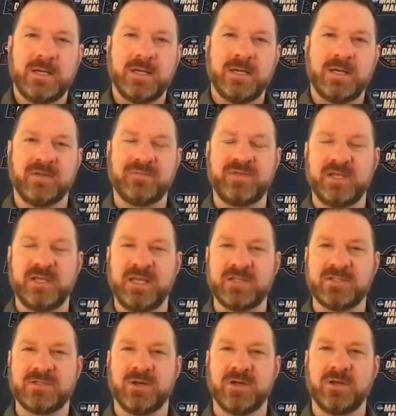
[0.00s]
And I think
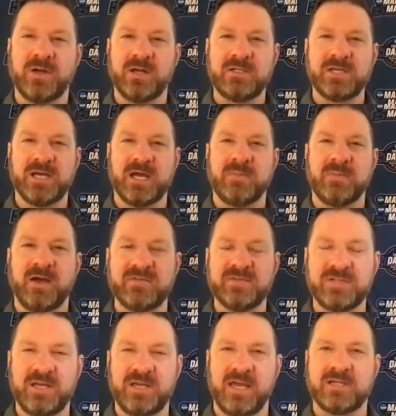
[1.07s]
he's done a great job,
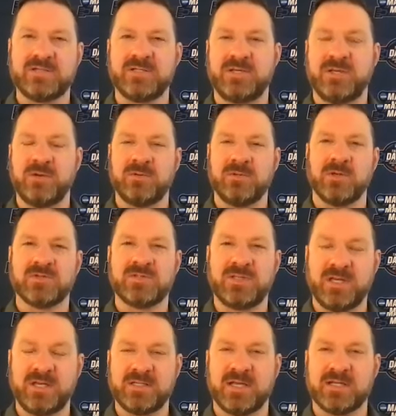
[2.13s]
obviously, executing those
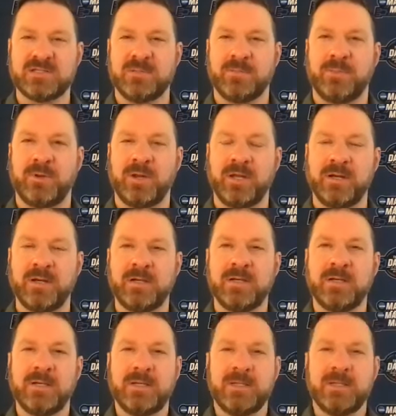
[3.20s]
things as the player.
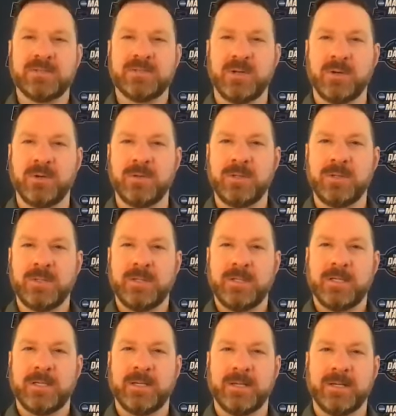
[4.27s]
So
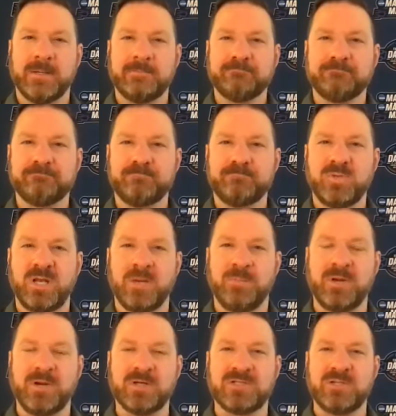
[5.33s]
it
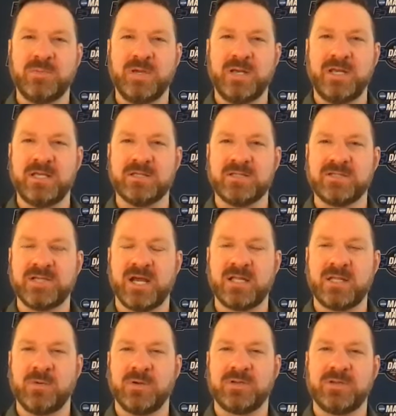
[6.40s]
appears to me he's
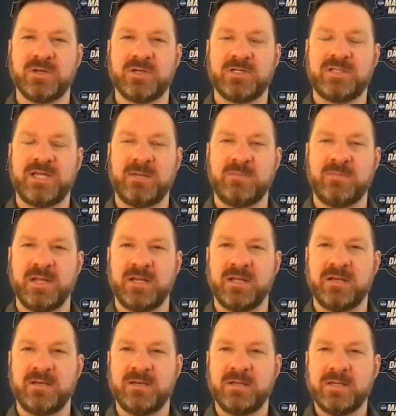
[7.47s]
exactly what their team
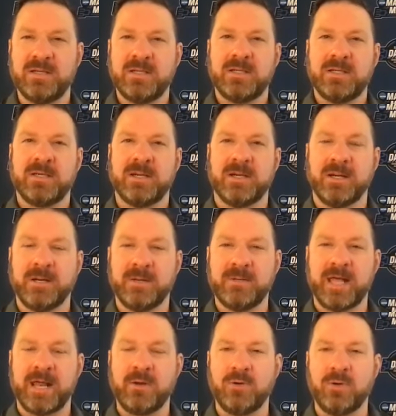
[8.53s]
needed.
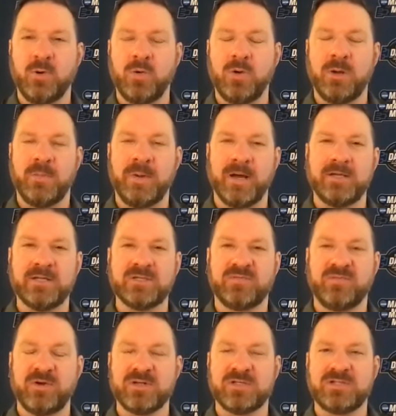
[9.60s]
And I don't know about his
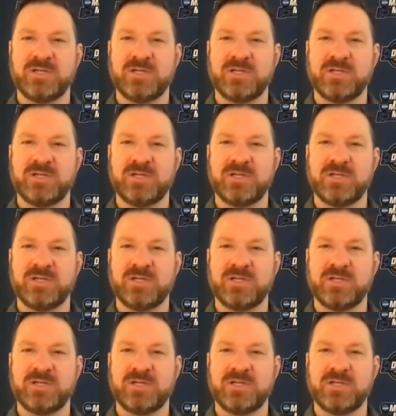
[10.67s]
first